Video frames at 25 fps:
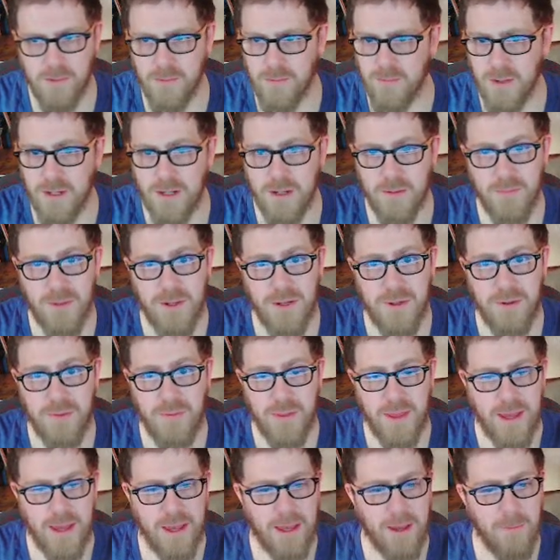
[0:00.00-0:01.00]
Why don't we do
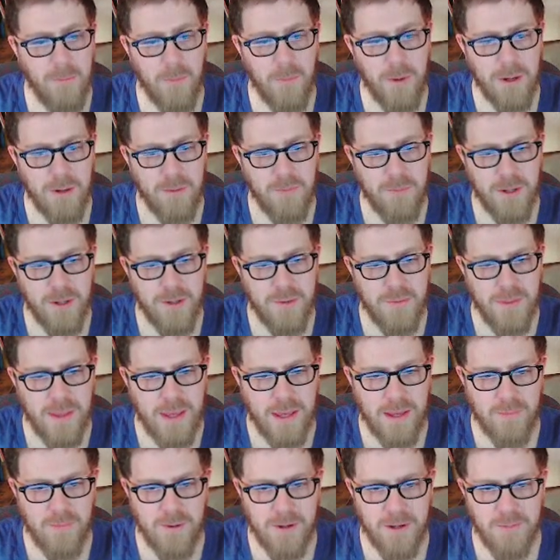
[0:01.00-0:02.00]
that? Why don't
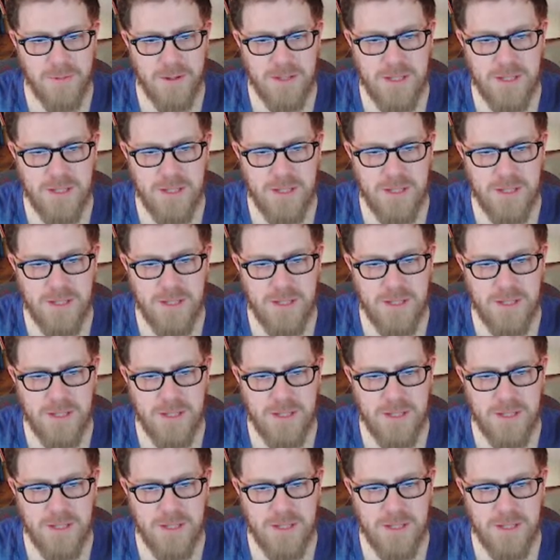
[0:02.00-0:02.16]
we